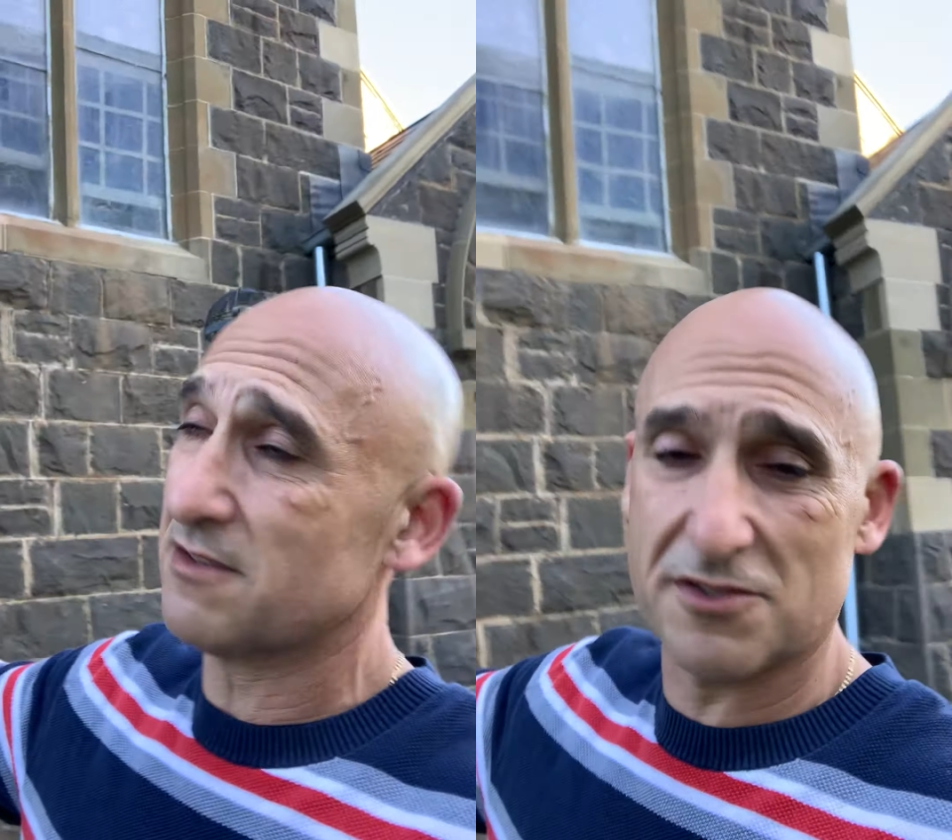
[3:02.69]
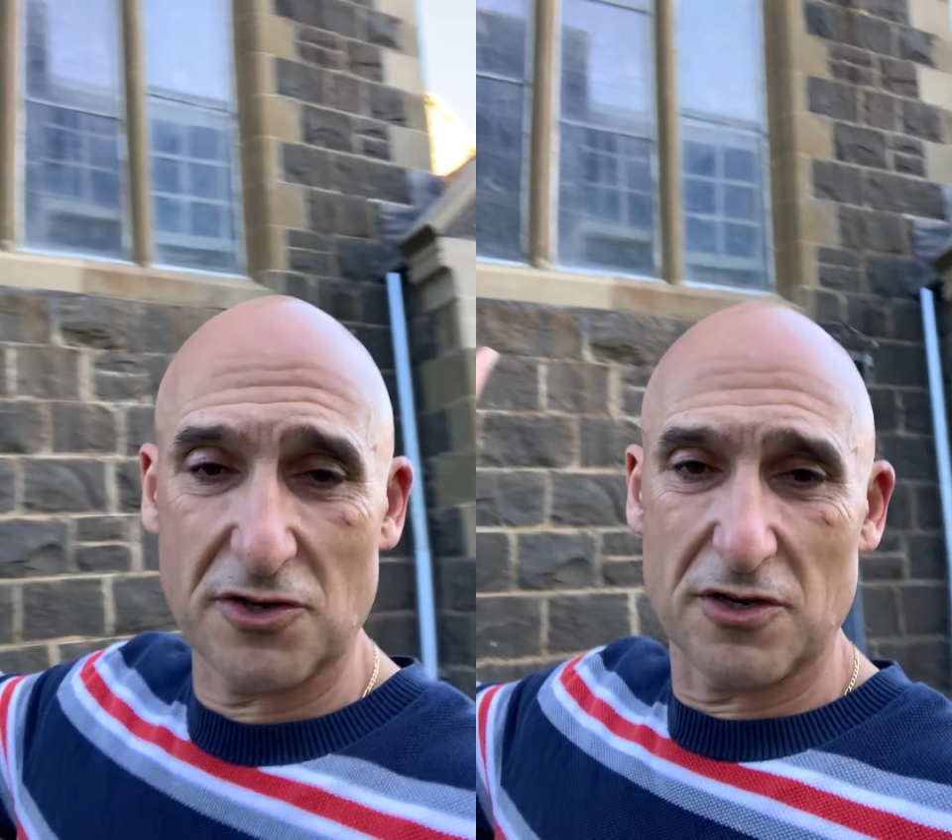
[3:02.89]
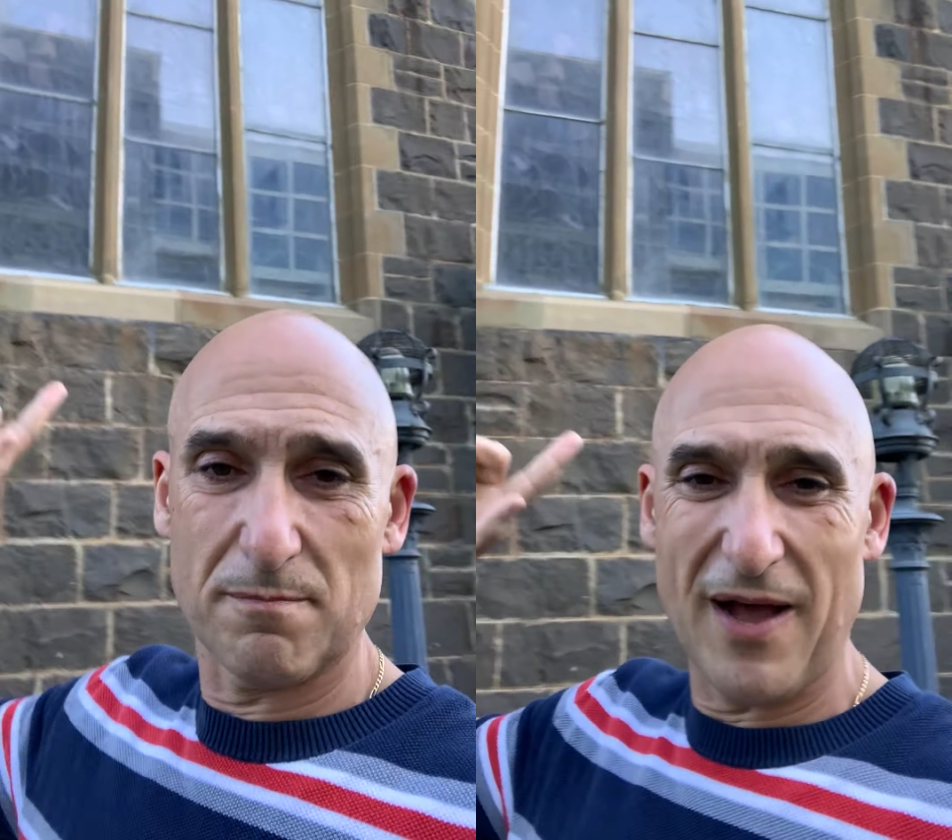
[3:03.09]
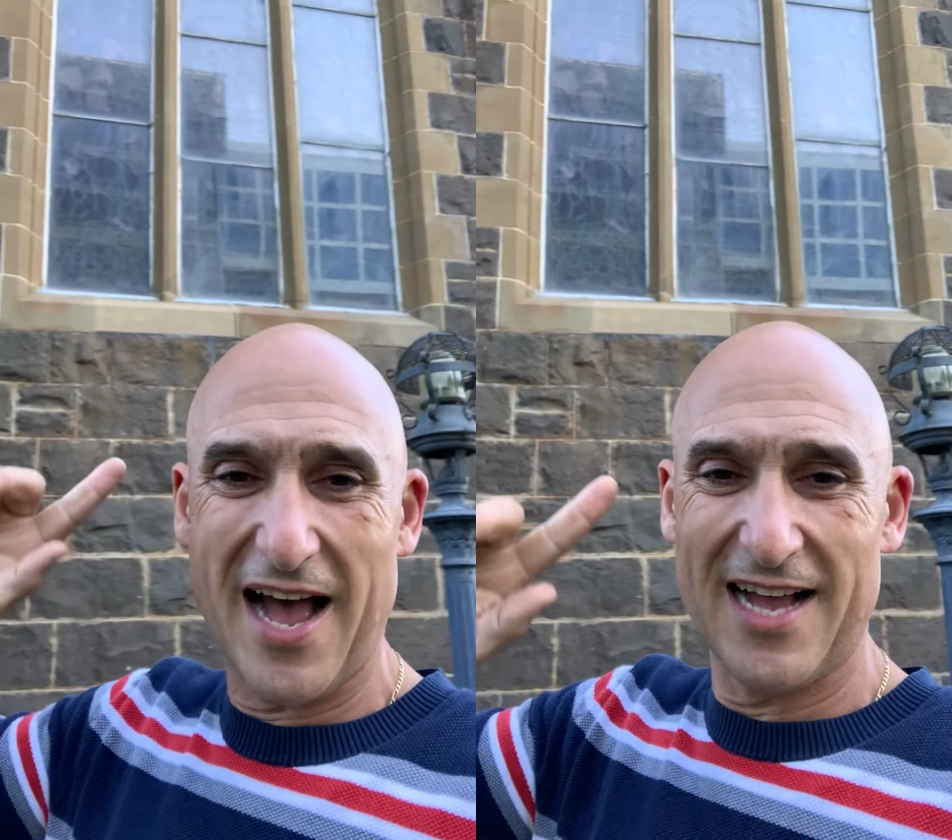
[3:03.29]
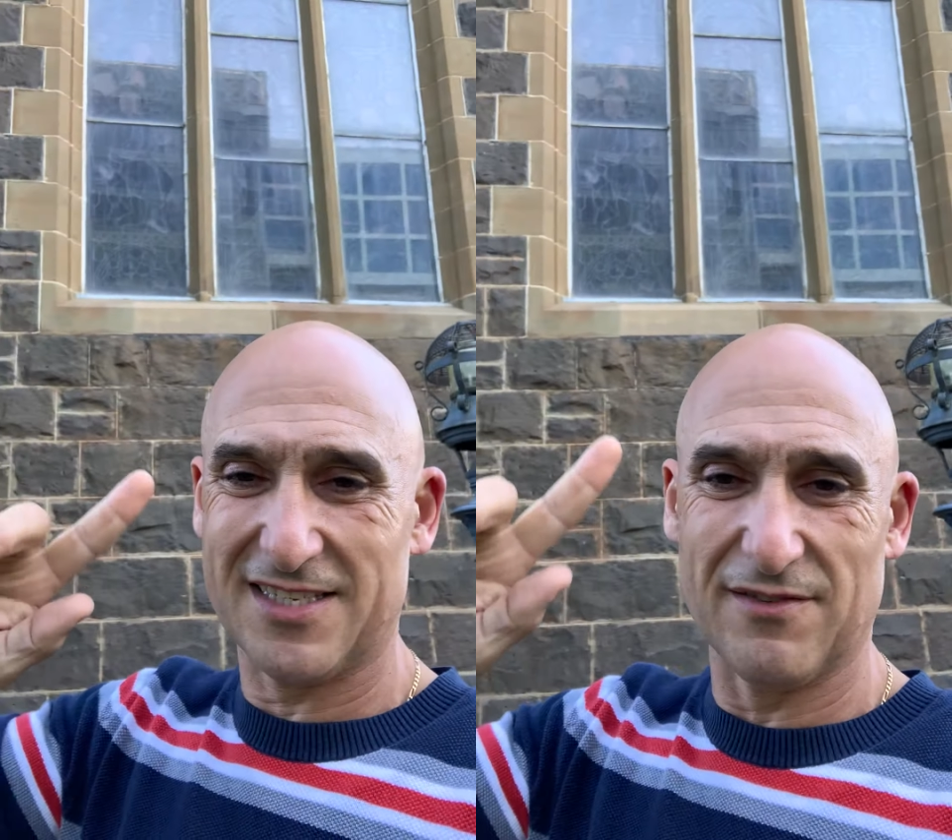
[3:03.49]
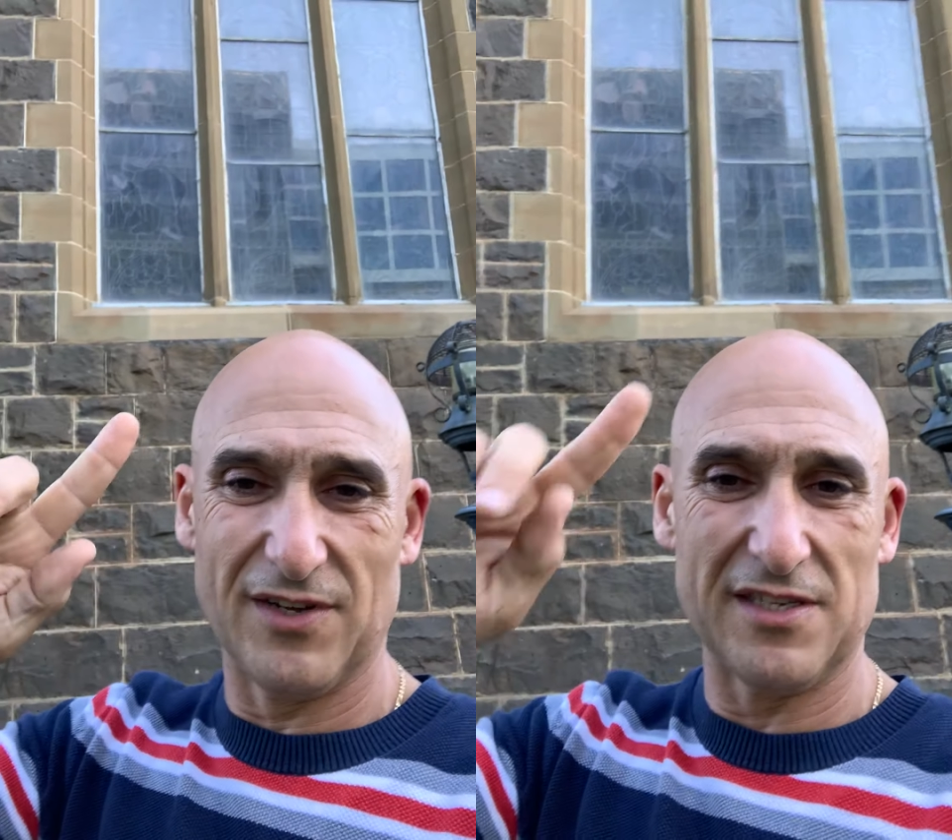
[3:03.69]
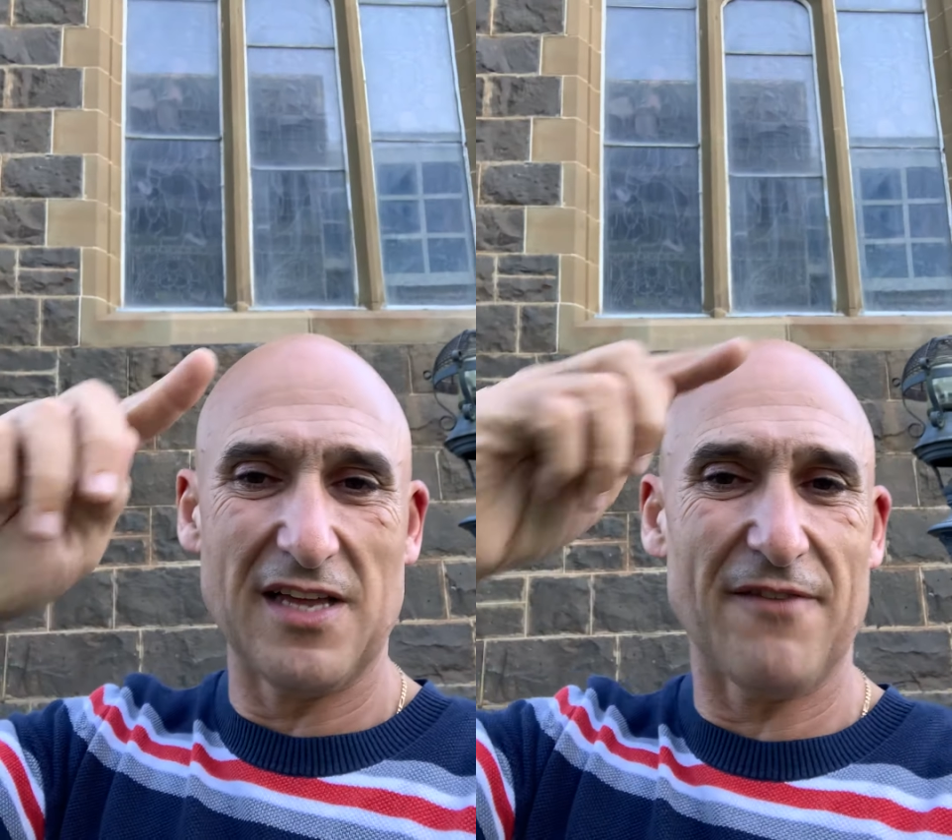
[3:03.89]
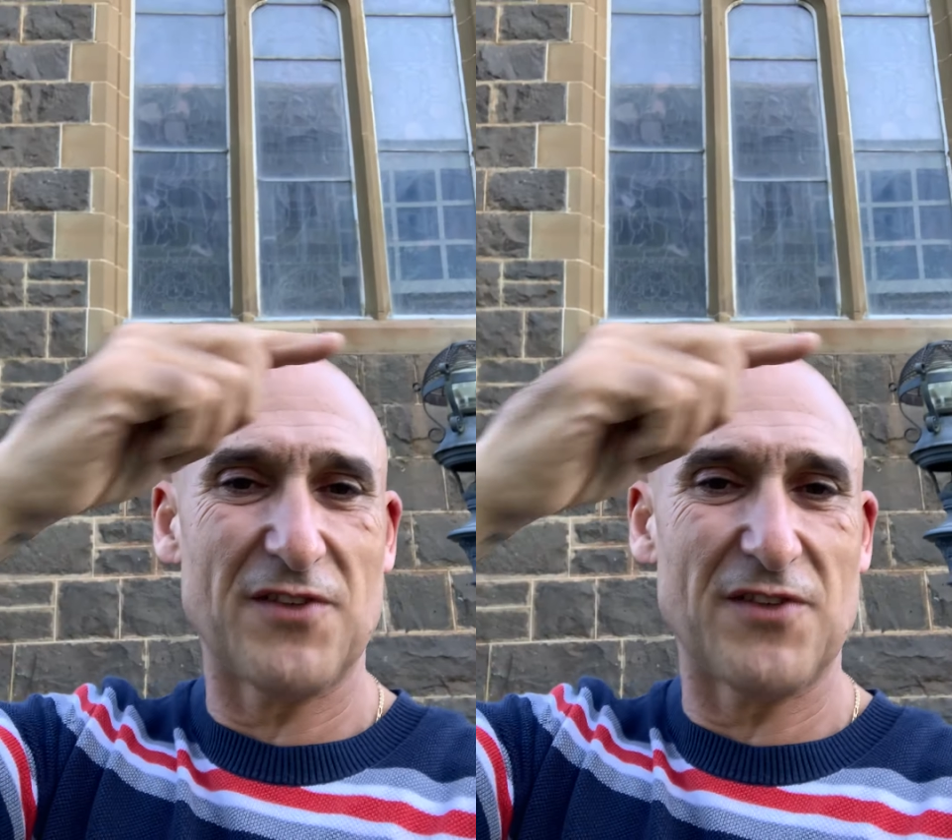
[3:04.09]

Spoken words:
certain parts of it you have